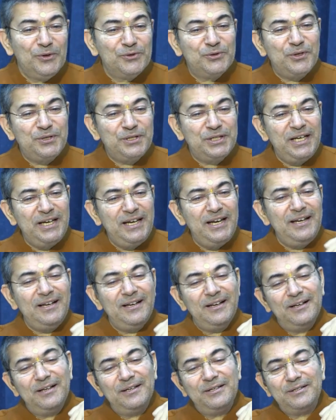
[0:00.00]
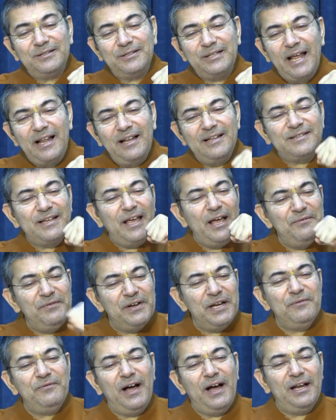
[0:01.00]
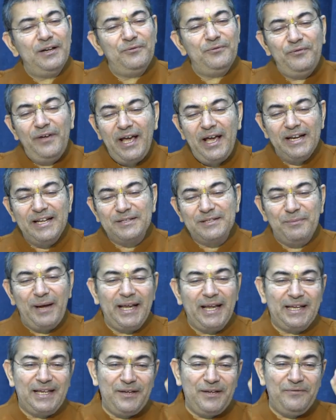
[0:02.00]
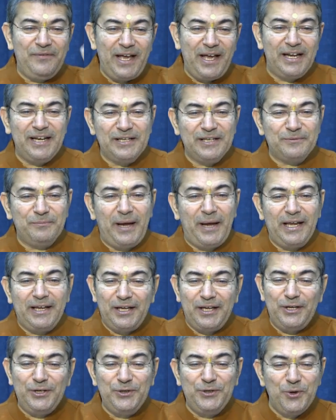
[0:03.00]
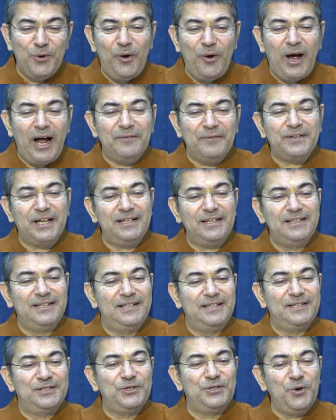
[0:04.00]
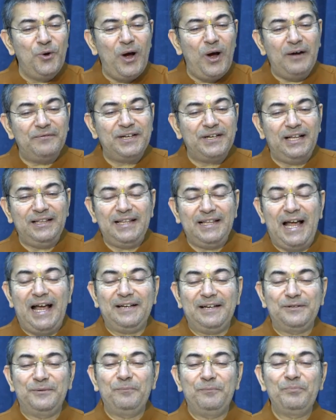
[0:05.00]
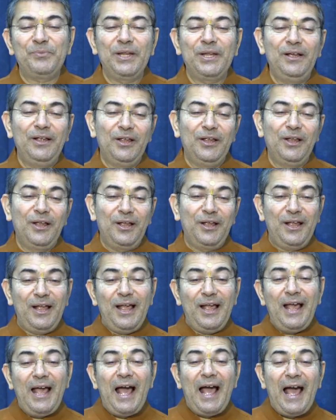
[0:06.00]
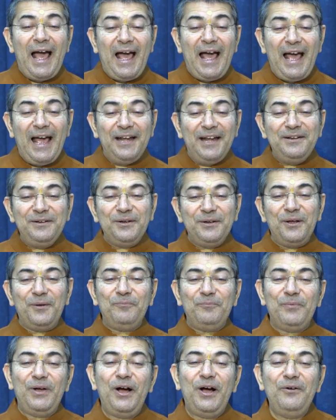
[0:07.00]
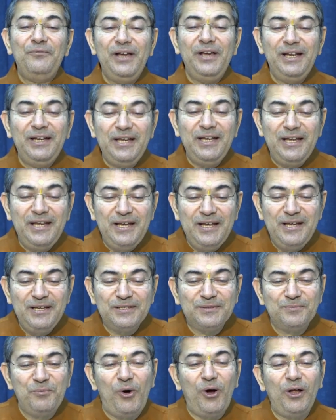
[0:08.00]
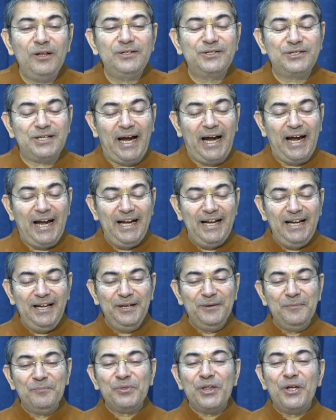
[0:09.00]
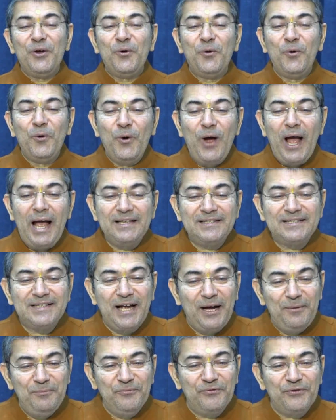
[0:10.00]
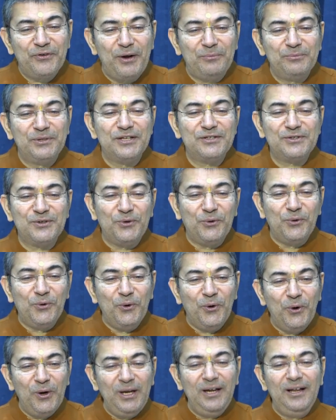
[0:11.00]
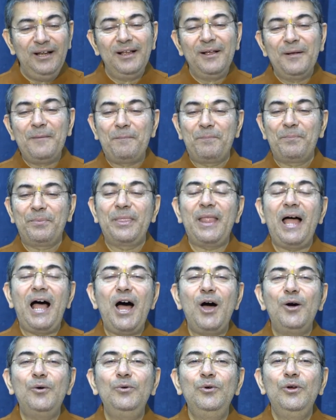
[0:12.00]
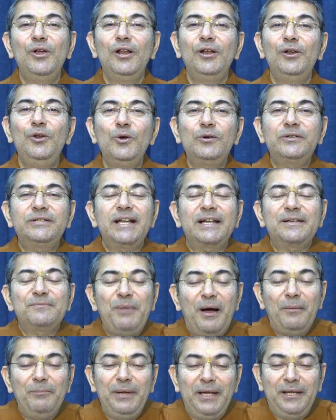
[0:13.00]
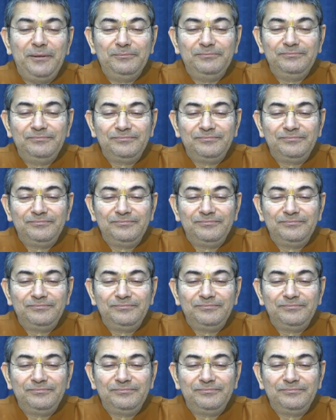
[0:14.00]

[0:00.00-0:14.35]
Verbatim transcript: So she tells everyone, Where is my key? Where is my key? You have done this, you have done that. And a very small child who has come from the school now looks at mummy.